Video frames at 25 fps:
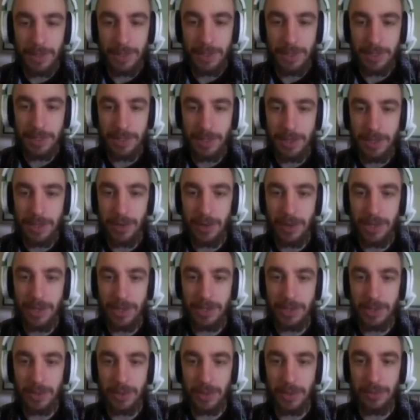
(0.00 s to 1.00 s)
There's no
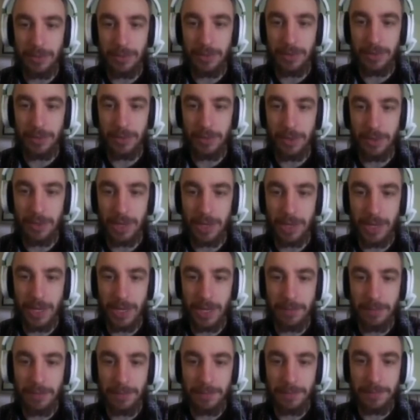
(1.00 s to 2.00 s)
end to it for the poor
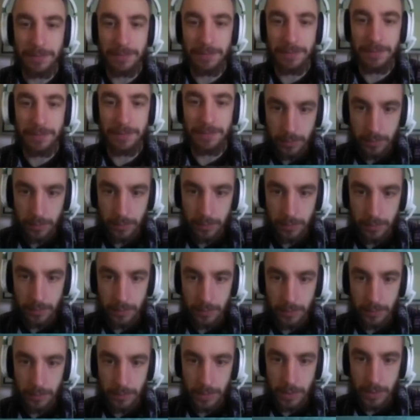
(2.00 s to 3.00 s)
guy.
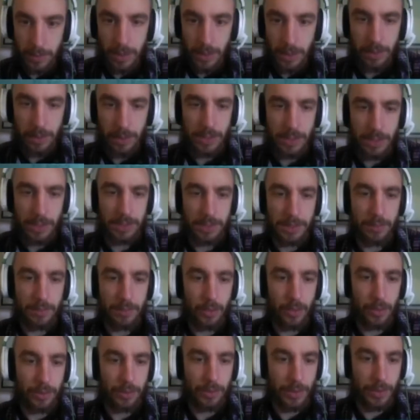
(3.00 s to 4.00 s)
Oh, it needs
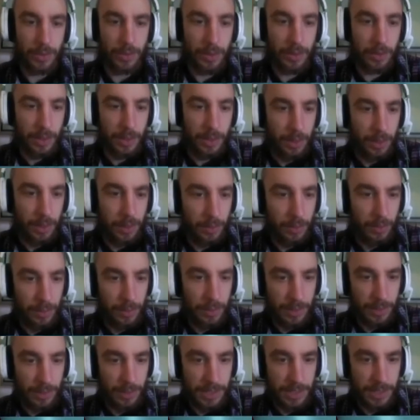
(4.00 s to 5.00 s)
water as well. Oh,
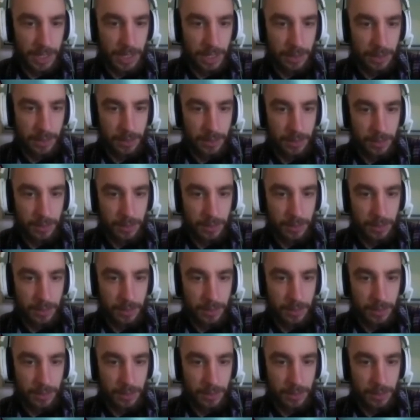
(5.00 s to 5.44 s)
wait, Hassan.